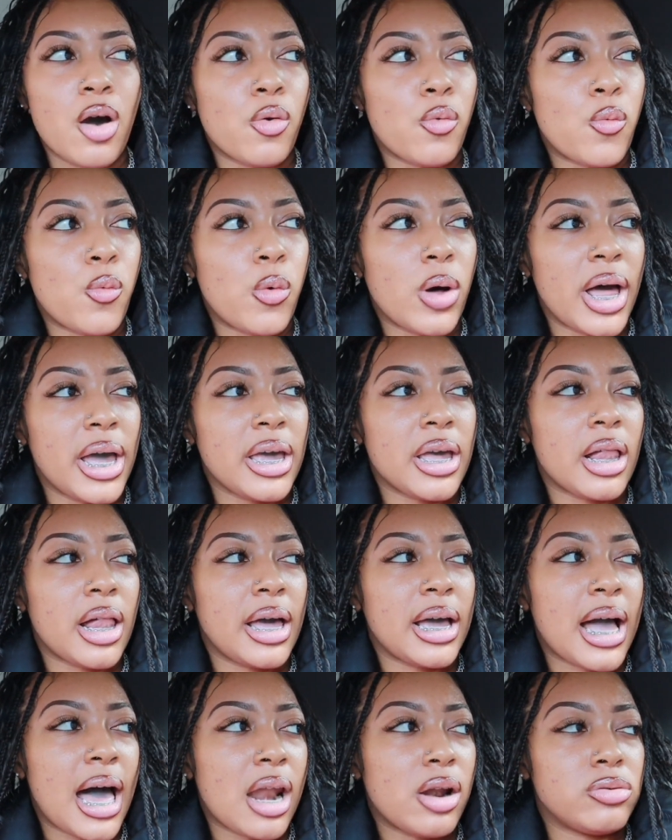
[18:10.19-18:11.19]
what
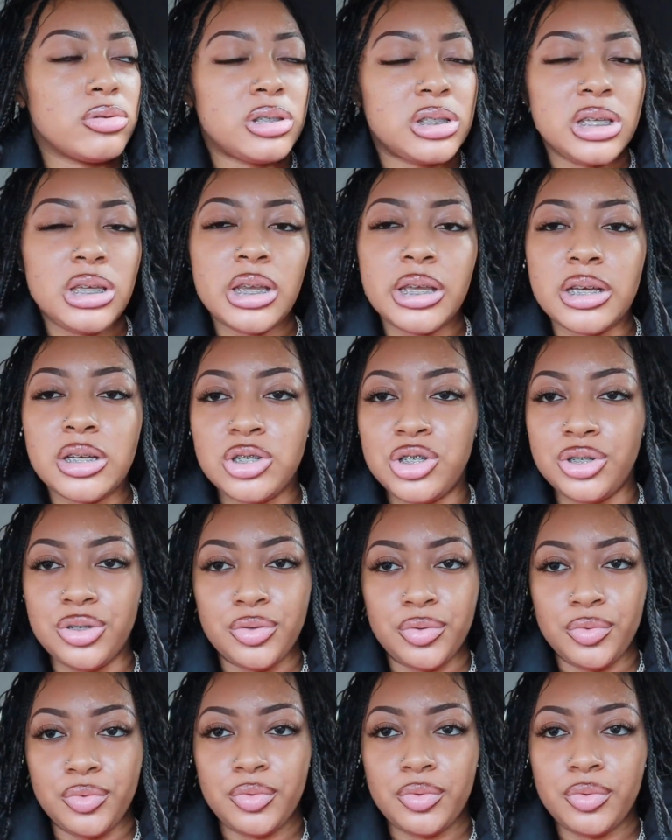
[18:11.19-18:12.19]
like I don't see the
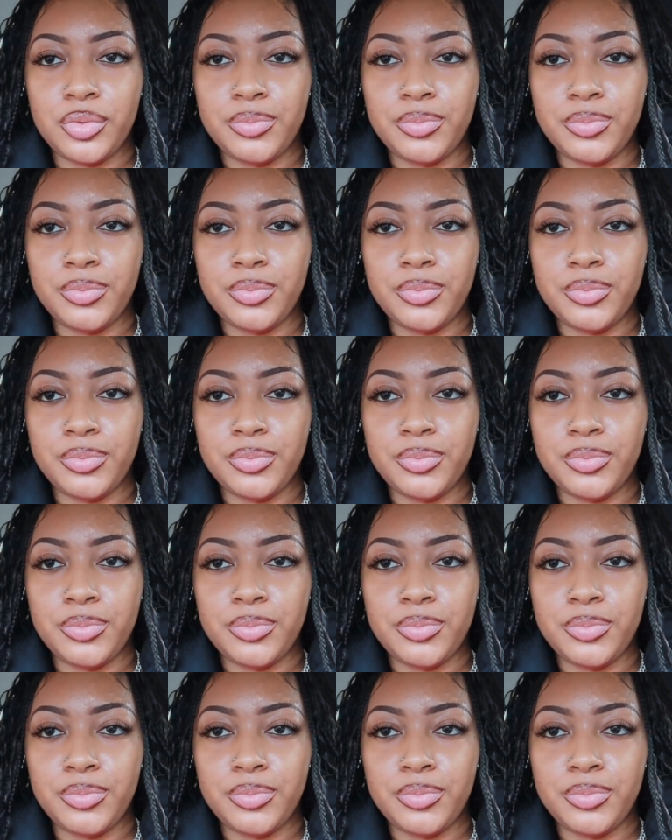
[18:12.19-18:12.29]
issue.